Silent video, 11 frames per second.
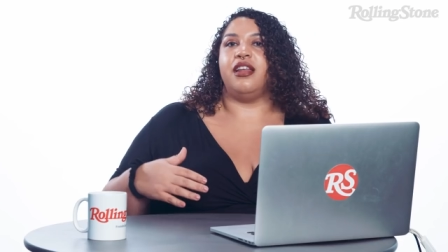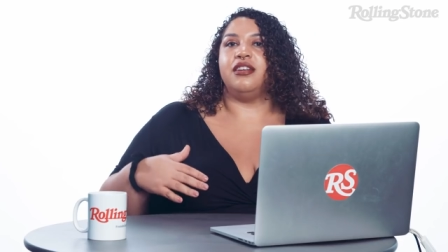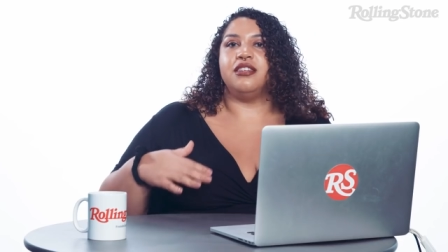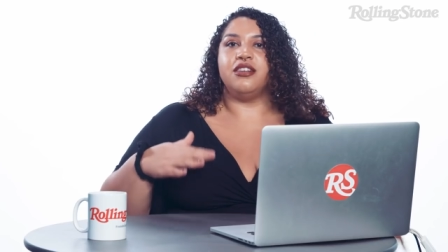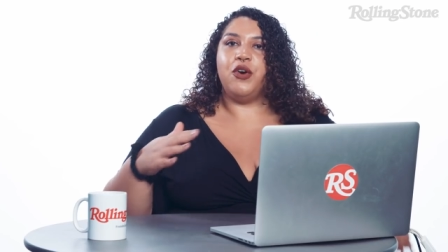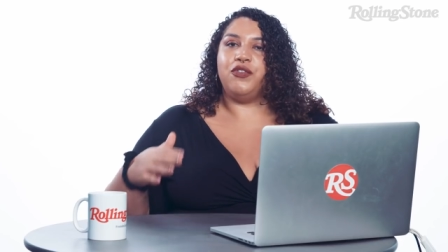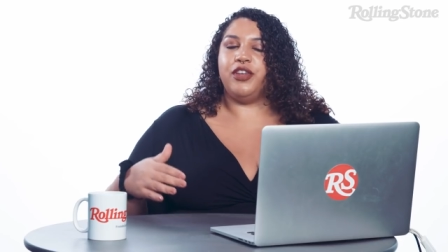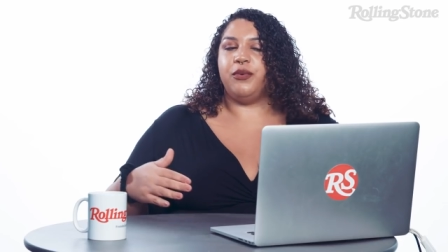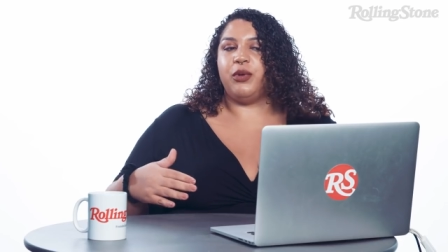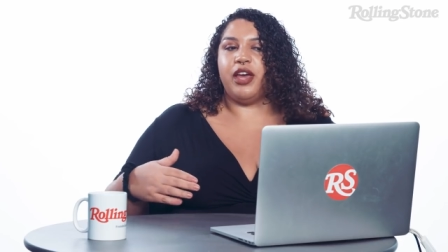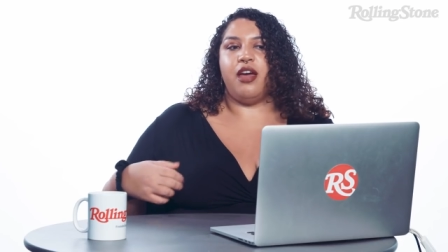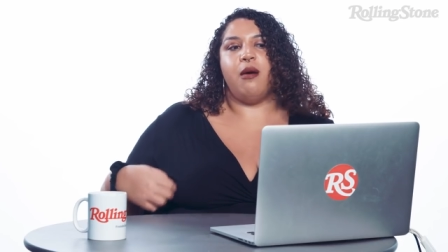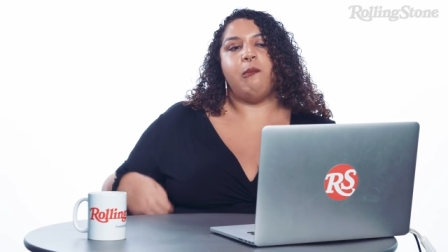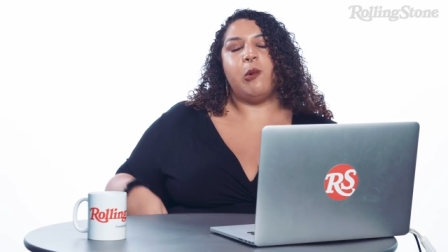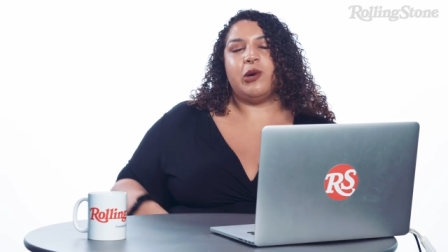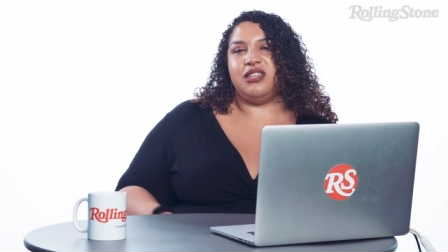and hopefully we'll
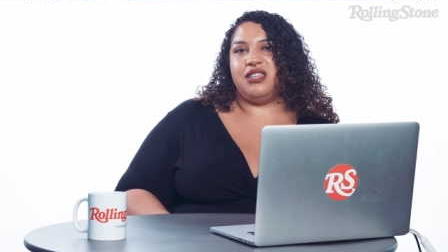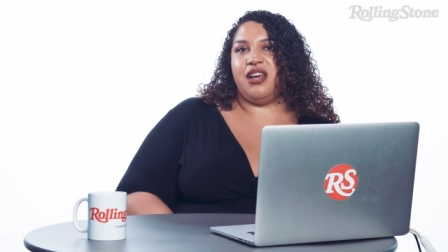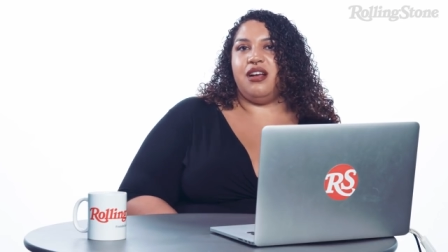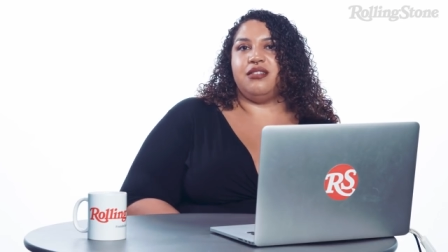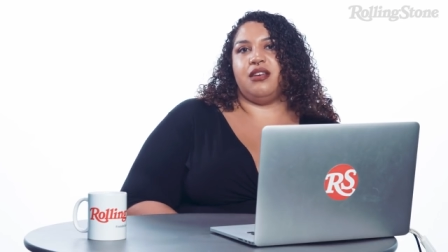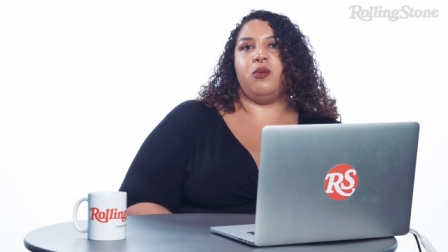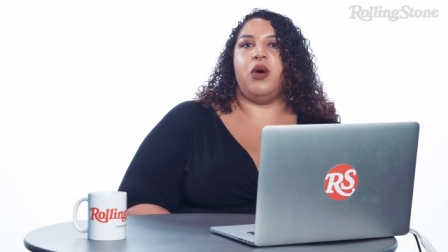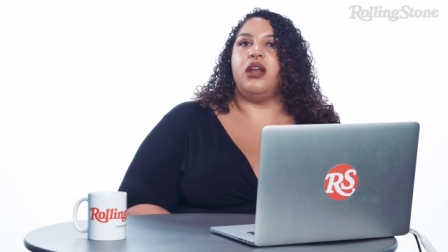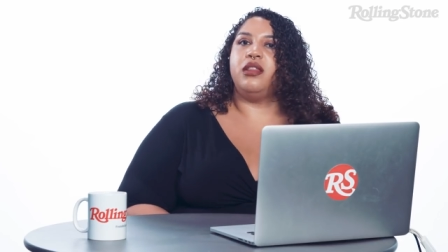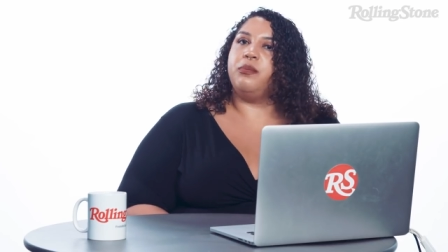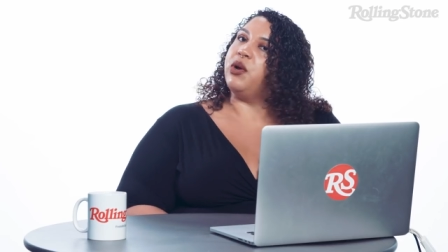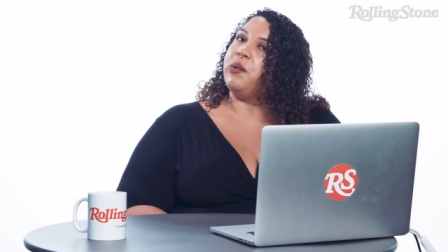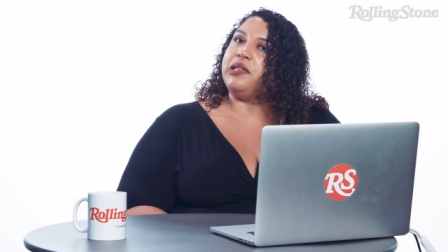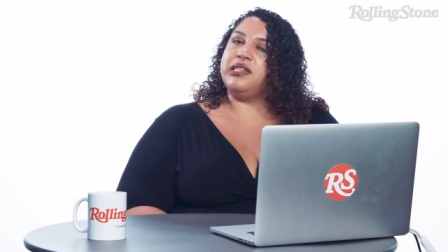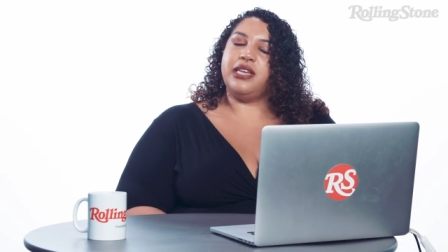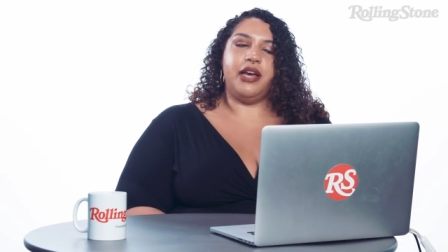get more details on what the book
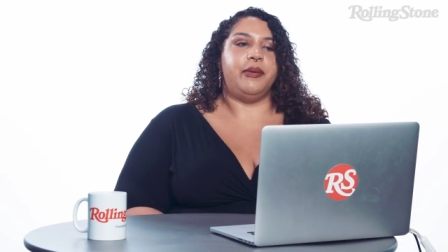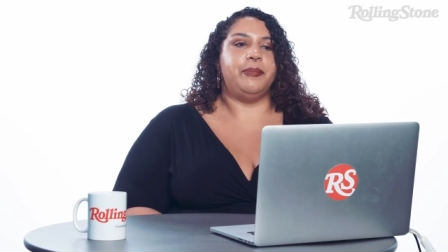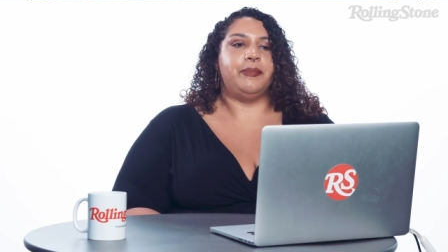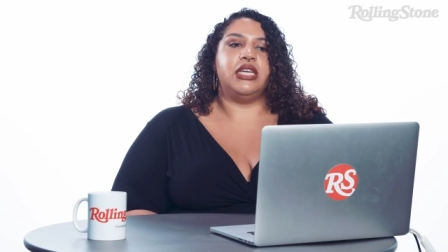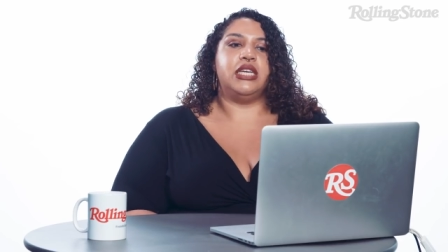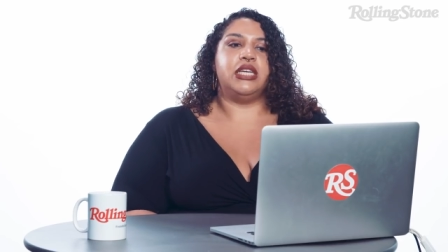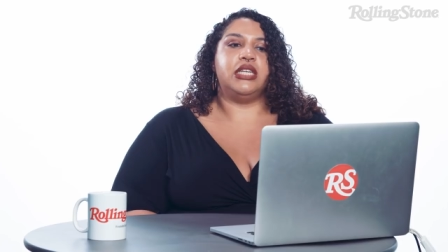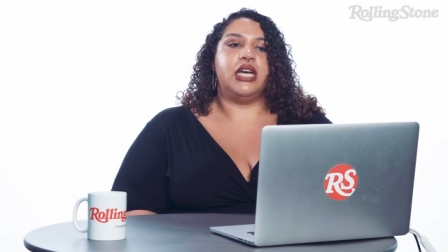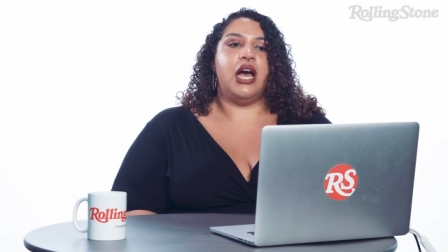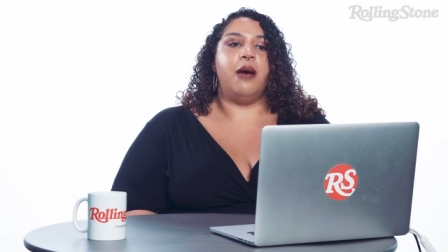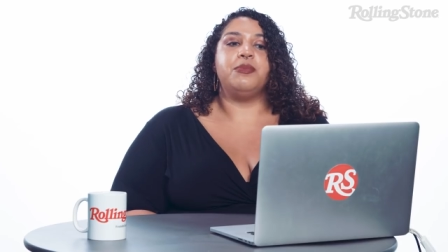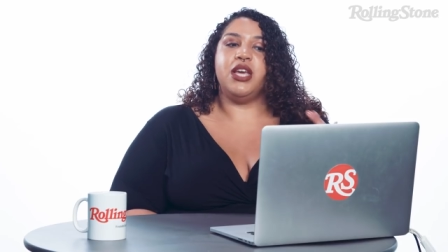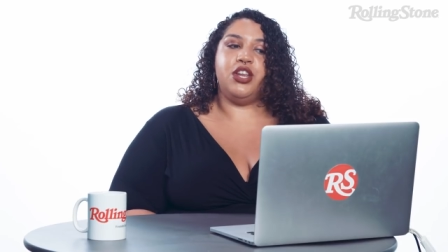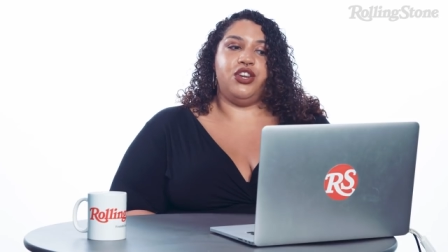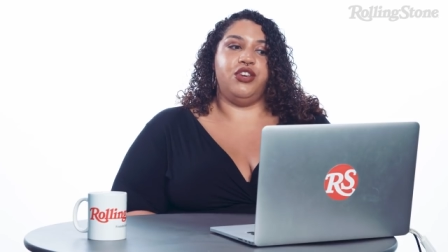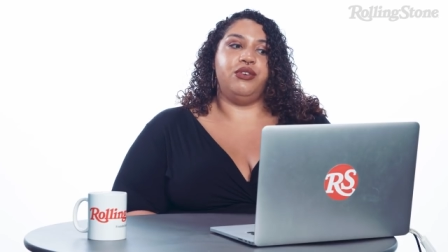will entail. In
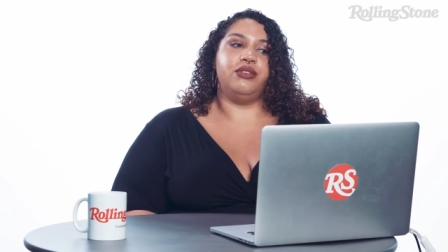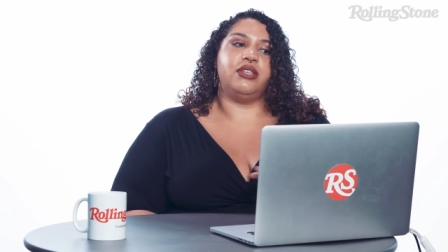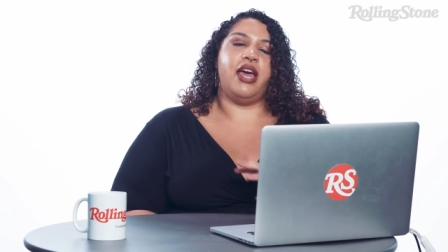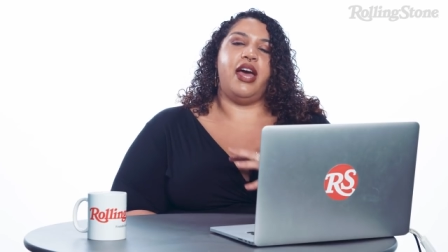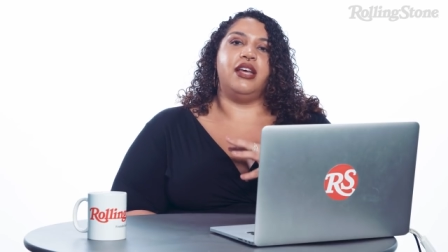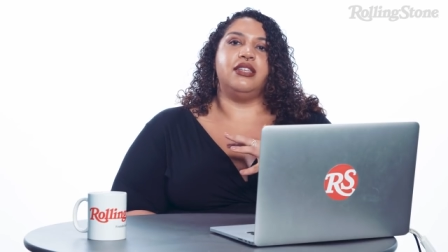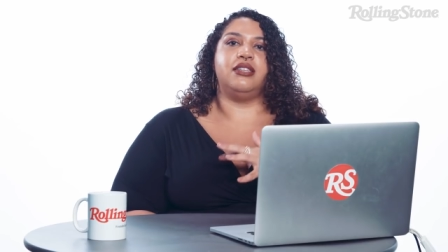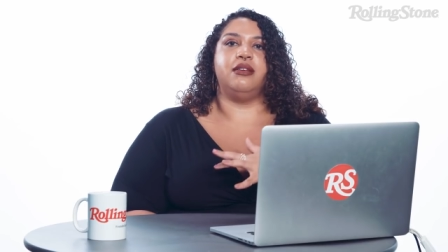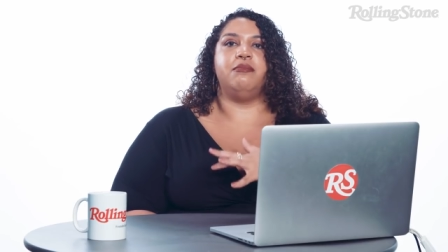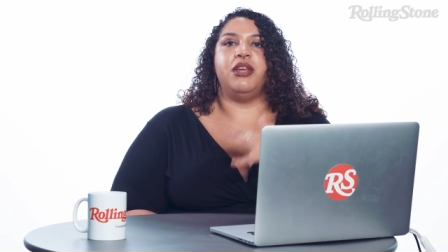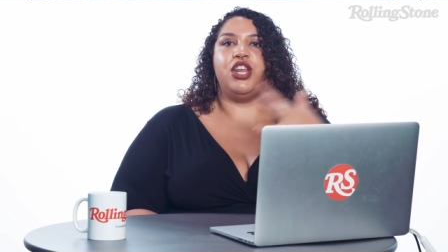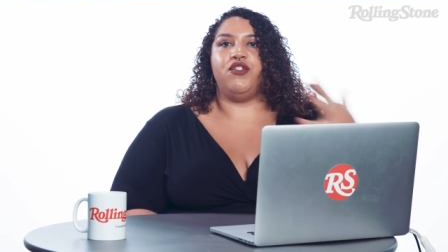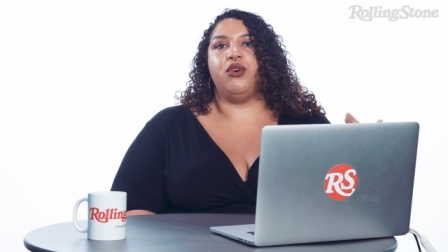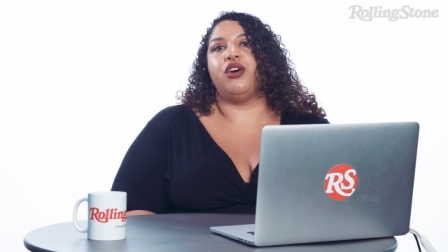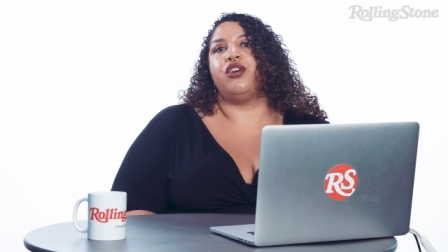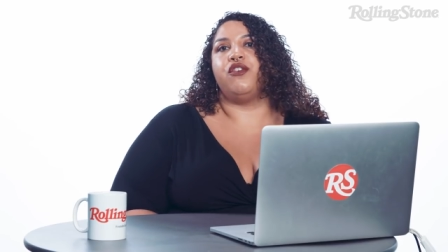update news, as many of
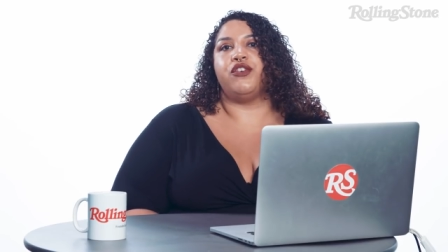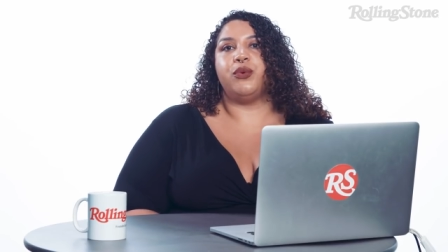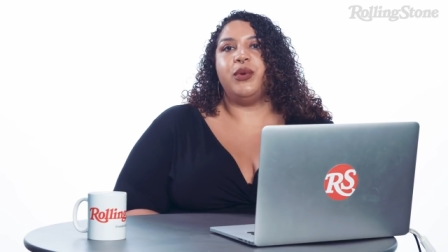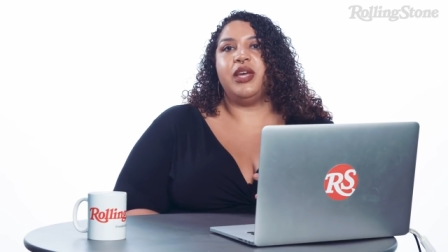you heard over the